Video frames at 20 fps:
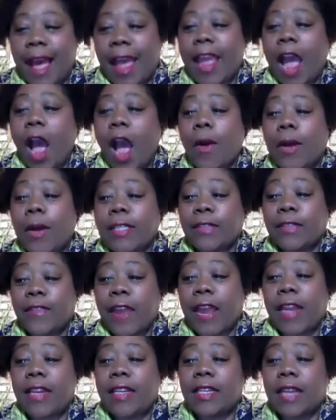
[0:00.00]
always
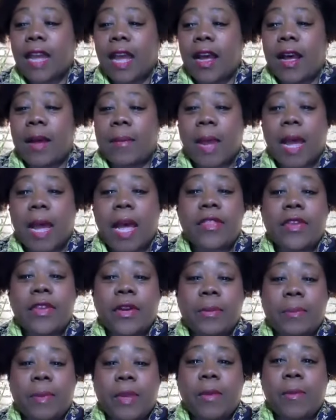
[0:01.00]
find
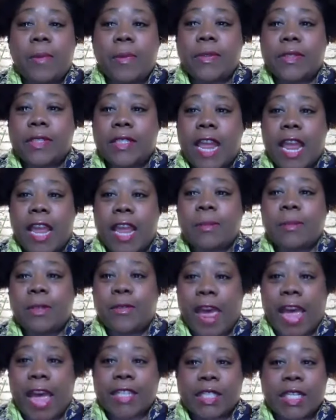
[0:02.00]
other people's names
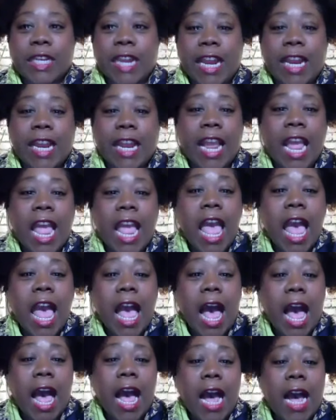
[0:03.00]
fascinating.
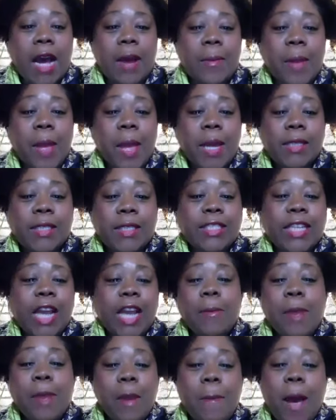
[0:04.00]
So
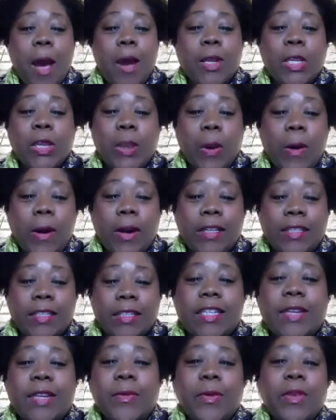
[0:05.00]
tell me about
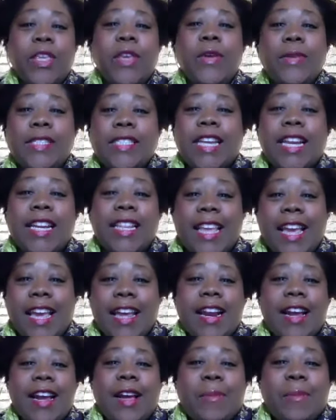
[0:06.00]
yours. You had said
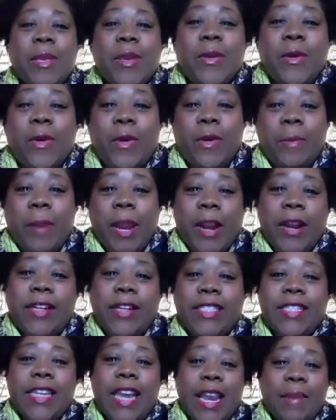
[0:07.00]
that your
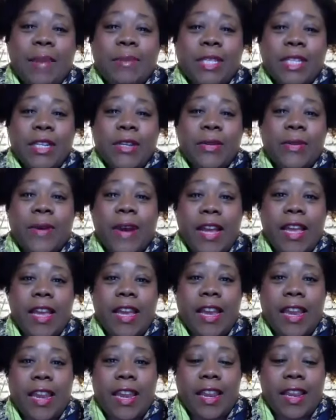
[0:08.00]
parents named you
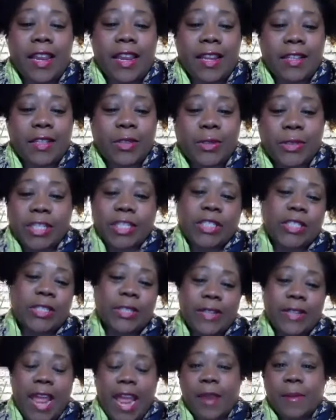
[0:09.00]
a
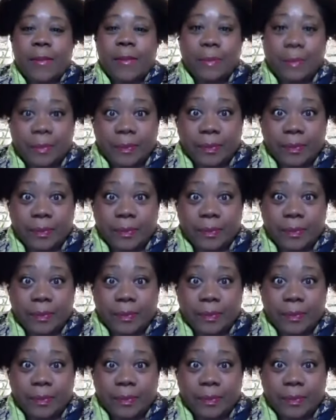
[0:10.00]
traditional name.